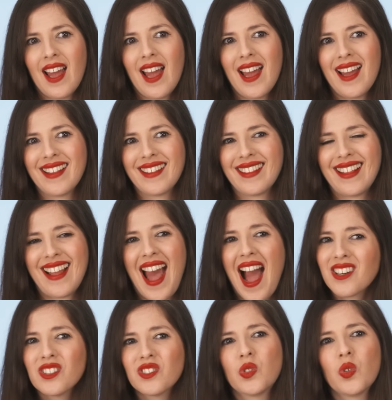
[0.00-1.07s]
And
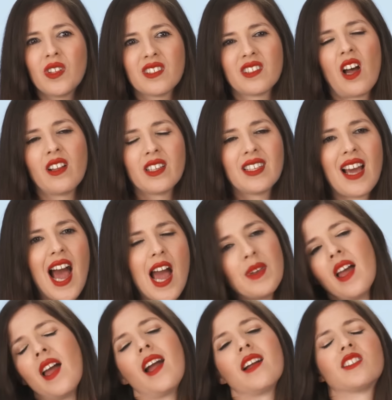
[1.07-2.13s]
hackers do this all the time.
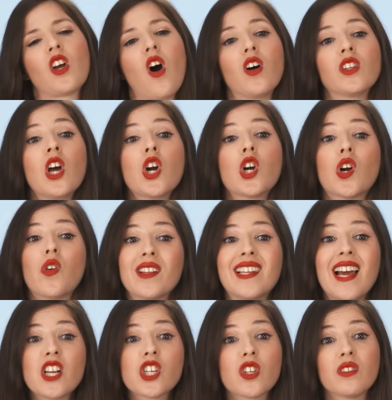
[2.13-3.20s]
It's called
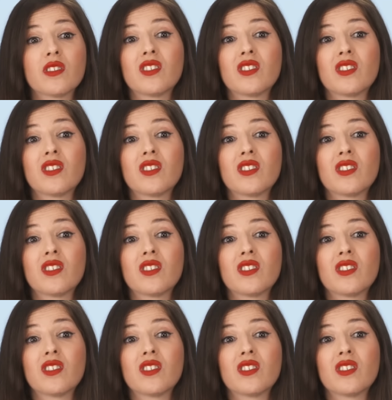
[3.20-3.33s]
credential